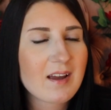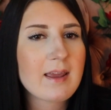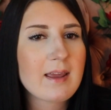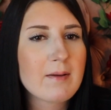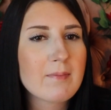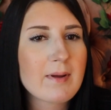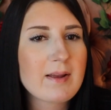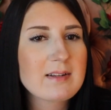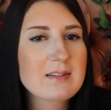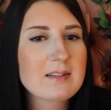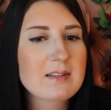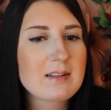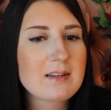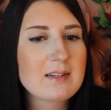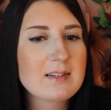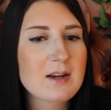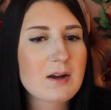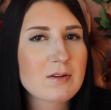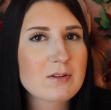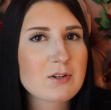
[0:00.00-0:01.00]
He basically
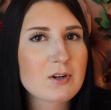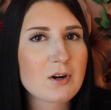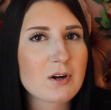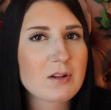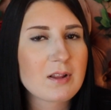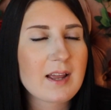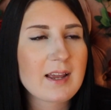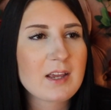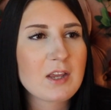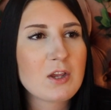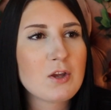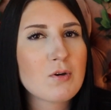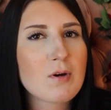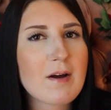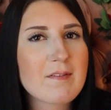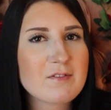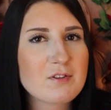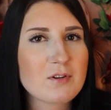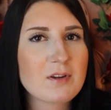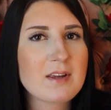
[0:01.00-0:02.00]
tells her, like, you
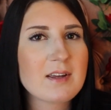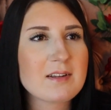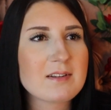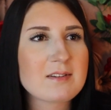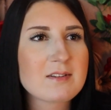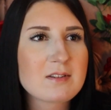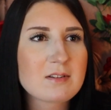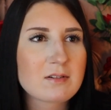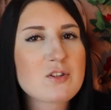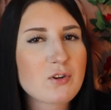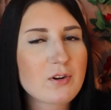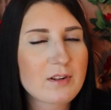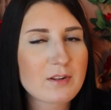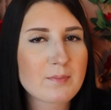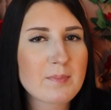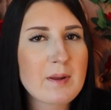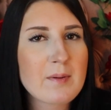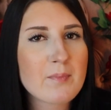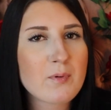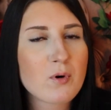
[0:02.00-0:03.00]
have to kiss three other
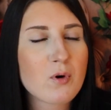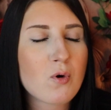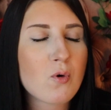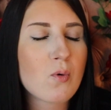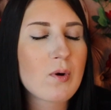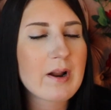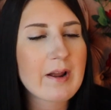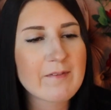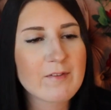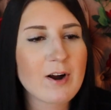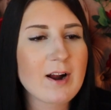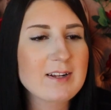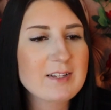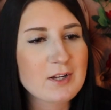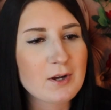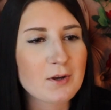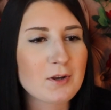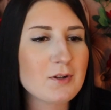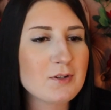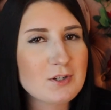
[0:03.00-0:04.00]
people whenever I
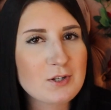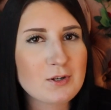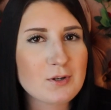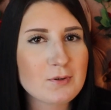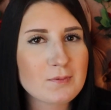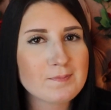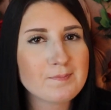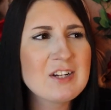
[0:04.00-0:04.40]
tell you to.